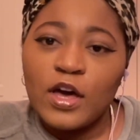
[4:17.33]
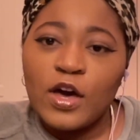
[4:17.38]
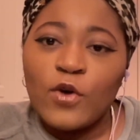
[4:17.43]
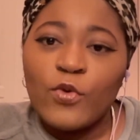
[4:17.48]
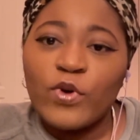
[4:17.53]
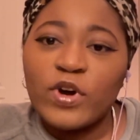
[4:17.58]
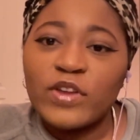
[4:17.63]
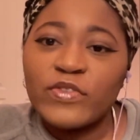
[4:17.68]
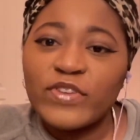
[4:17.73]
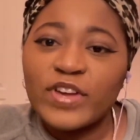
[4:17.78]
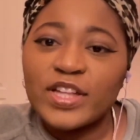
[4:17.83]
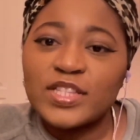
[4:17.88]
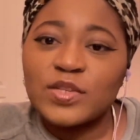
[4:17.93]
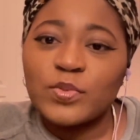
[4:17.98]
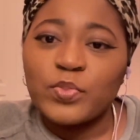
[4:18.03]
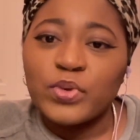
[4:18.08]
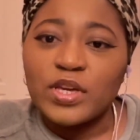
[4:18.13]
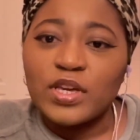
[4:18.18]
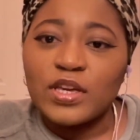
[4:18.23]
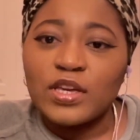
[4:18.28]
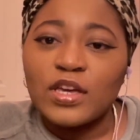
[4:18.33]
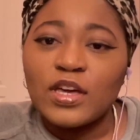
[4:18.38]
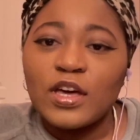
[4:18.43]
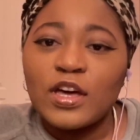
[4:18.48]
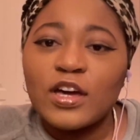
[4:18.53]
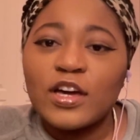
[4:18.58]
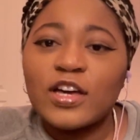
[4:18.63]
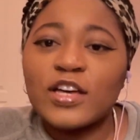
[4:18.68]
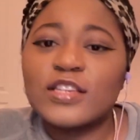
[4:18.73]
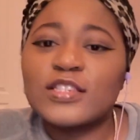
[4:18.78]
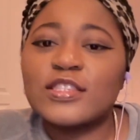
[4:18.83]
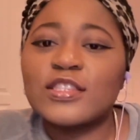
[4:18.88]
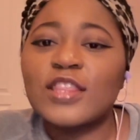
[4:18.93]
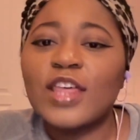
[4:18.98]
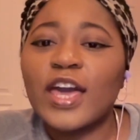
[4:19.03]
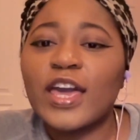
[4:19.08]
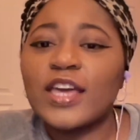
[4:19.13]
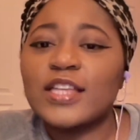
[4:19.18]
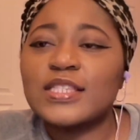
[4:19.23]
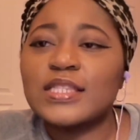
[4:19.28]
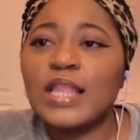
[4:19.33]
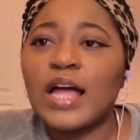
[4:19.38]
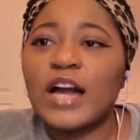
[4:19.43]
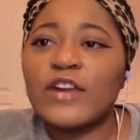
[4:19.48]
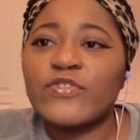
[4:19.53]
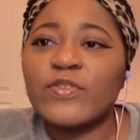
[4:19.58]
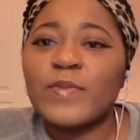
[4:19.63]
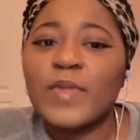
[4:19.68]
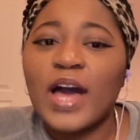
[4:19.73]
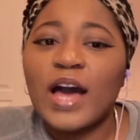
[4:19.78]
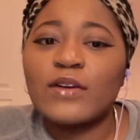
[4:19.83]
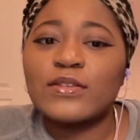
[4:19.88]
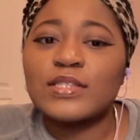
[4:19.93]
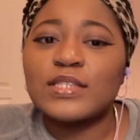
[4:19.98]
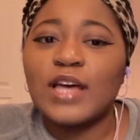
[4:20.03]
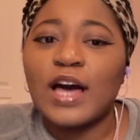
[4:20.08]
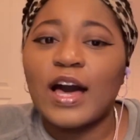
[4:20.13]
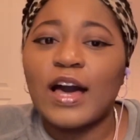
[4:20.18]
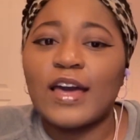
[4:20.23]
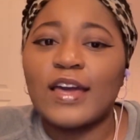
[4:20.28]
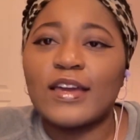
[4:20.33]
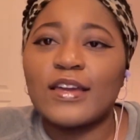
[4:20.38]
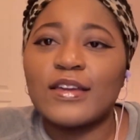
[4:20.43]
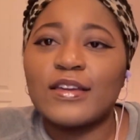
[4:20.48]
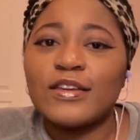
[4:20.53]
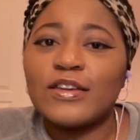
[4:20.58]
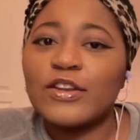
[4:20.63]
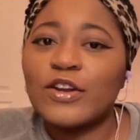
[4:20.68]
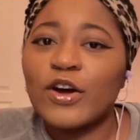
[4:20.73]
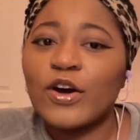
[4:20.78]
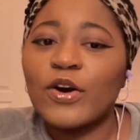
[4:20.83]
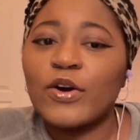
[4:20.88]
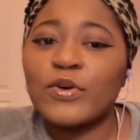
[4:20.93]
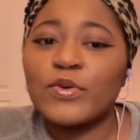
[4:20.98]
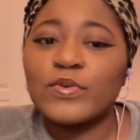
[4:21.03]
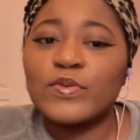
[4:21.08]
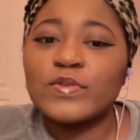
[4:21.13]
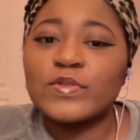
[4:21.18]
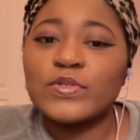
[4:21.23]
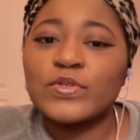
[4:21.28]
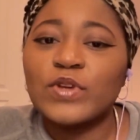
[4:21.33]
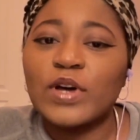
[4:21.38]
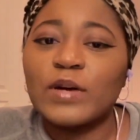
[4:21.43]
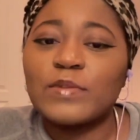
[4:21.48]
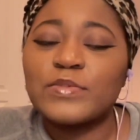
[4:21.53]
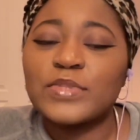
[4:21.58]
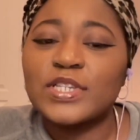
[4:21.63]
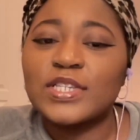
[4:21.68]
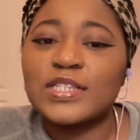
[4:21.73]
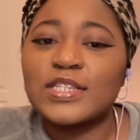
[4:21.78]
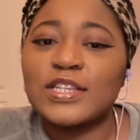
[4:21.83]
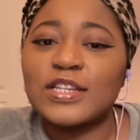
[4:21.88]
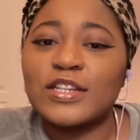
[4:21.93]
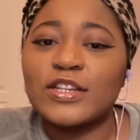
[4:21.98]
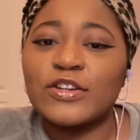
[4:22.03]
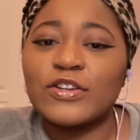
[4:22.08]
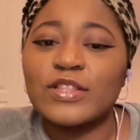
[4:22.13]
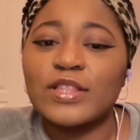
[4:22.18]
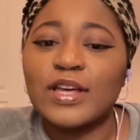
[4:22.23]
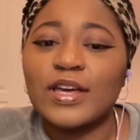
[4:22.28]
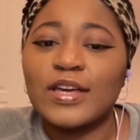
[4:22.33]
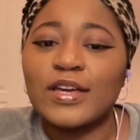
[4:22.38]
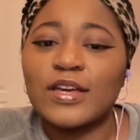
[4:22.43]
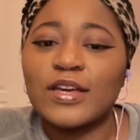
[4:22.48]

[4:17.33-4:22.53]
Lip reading: What if he had to pee? Because, like, it's locked from the outside, you know? So I'm just sitting here like,